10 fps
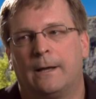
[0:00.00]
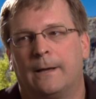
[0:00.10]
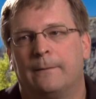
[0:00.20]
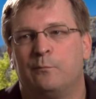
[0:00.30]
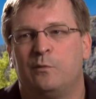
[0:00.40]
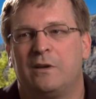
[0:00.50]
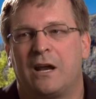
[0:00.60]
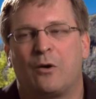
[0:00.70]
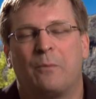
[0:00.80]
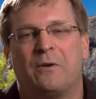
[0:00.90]
Uh,
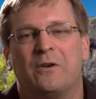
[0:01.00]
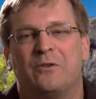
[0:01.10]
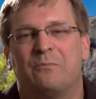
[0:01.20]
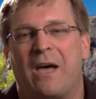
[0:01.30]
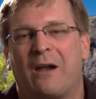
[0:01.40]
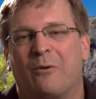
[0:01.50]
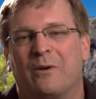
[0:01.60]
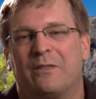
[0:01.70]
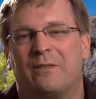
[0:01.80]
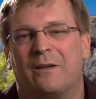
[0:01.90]
got to go up there and do
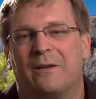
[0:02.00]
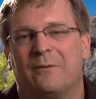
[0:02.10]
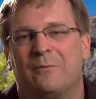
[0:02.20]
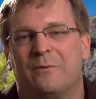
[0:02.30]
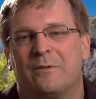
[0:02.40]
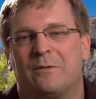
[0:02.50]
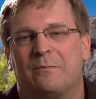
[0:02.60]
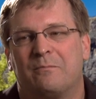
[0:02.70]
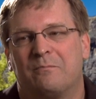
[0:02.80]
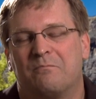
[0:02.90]
battle with uh,
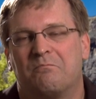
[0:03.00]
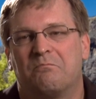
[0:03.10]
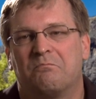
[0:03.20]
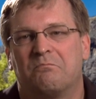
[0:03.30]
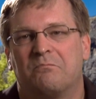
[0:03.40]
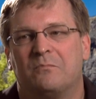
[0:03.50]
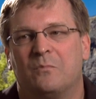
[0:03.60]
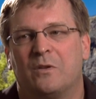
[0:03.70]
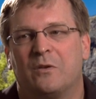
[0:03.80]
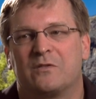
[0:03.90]
with
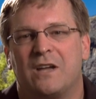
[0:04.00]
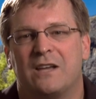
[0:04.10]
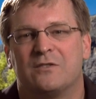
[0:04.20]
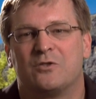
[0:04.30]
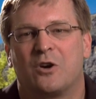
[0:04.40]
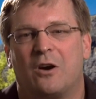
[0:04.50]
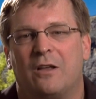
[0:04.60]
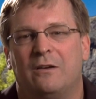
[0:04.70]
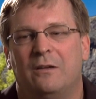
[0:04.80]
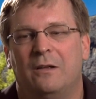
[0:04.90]
with those guys in
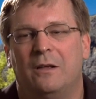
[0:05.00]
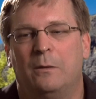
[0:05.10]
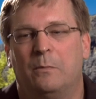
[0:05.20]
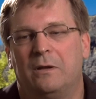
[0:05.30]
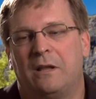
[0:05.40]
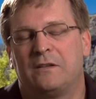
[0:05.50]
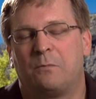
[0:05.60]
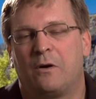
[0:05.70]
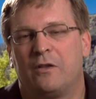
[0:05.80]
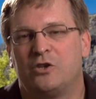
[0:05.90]
Charlotte, but
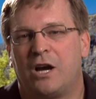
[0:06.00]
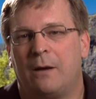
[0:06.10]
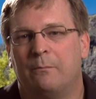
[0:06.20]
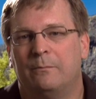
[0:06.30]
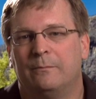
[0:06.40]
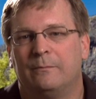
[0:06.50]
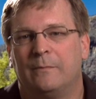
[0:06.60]
that's part of the job.